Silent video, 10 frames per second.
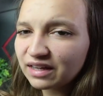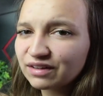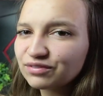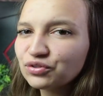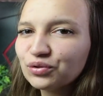I
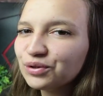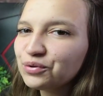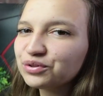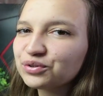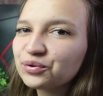have done only
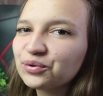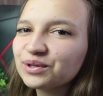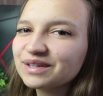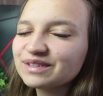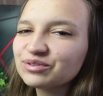water
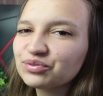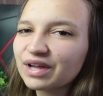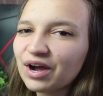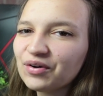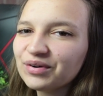cooling till
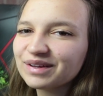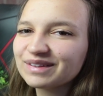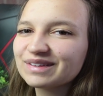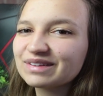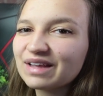now, and
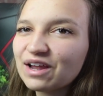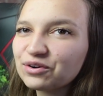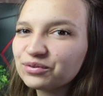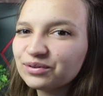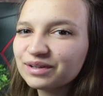air
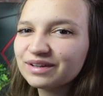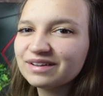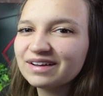cooling.